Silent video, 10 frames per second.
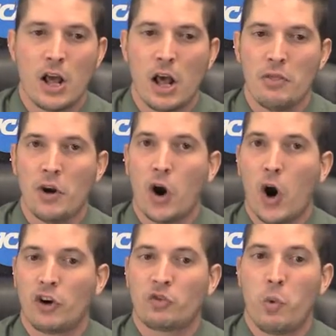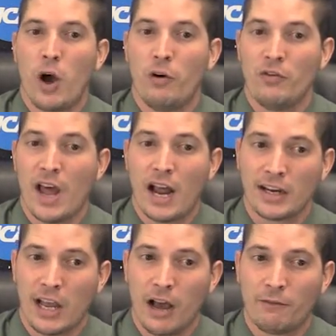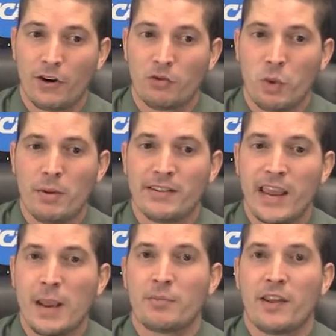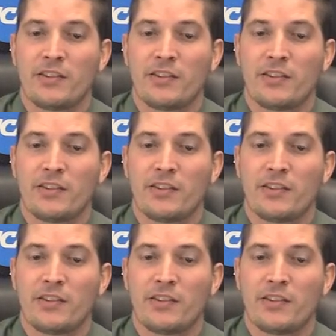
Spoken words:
There are 12 non-conference women's games on the